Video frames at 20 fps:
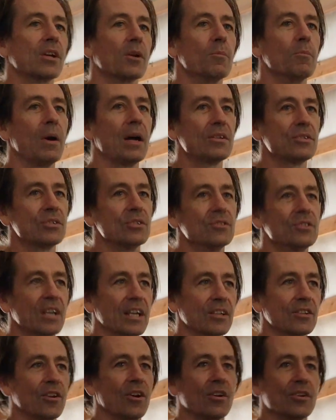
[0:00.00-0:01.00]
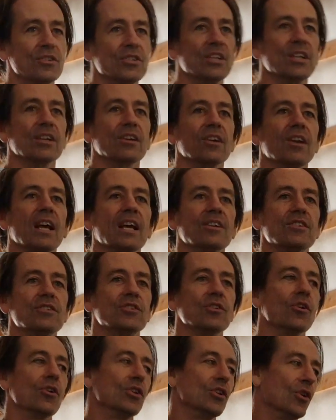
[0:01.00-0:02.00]
combustion technology
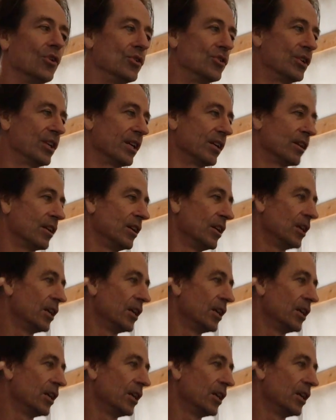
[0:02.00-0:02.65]
unless you're using